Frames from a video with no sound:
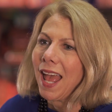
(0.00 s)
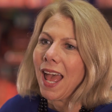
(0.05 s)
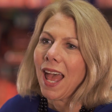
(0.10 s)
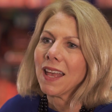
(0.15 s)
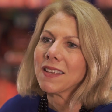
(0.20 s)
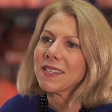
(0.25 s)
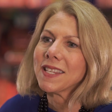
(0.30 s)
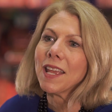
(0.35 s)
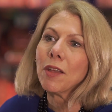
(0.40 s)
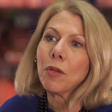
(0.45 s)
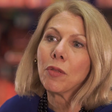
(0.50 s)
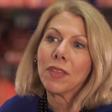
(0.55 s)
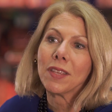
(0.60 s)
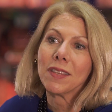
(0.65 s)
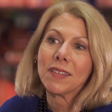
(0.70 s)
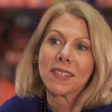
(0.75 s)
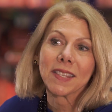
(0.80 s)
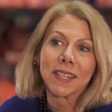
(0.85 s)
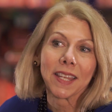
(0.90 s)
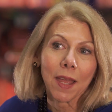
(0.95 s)
as
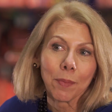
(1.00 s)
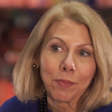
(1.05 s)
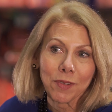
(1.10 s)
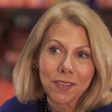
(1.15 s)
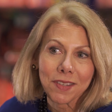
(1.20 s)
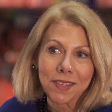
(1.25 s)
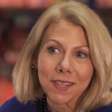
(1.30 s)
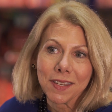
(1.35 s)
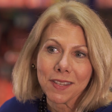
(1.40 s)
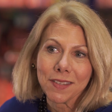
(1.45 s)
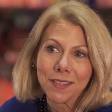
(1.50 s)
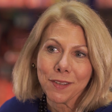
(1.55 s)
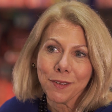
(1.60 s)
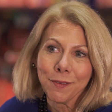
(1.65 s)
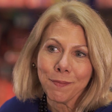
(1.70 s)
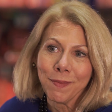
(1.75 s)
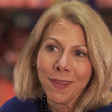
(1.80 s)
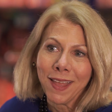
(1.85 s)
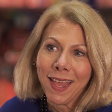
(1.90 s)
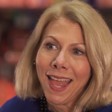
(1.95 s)
healthy
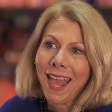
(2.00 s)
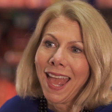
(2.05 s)
skepticism,